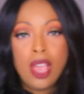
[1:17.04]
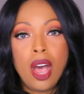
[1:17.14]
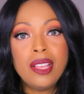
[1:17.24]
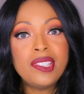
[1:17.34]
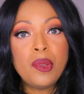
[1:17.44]

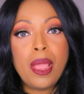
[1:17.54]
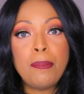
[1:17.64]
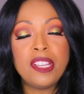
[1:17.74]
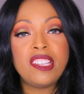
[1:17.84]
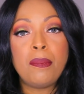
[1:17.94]
Also, I
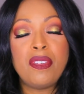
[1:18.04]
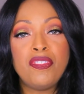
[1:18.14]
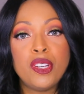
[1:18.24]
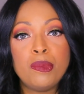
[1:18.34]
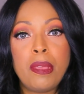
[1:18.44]
picked up my
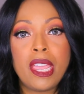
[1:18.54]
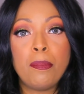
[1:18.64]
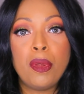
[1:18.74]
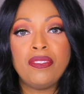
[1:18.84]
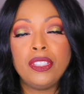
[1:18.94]
first Makeup
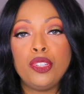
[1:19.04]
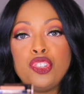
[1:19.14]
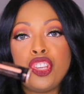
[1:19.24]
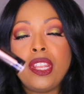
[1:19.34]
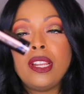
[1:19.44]

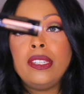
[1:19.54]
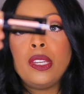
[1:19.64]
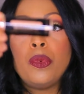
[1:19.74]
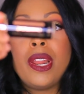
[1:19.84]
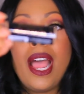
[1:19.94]
Revolution
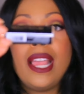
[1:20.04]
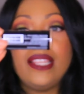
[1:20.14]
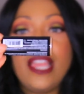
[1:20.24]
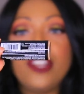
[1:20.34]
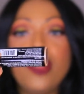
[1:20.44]
liquid
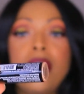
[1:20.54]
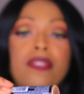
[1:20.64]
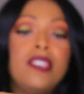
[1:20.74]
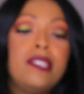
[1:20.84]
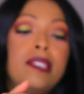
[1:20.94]
highlighter, and
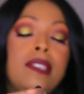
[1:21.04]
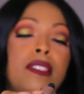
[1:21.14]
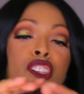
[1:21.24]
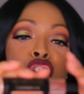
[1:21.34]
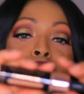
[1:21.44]
this is
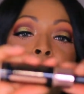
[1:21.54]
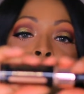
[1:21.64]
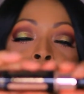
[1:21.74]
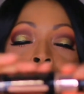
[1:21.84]
in the shade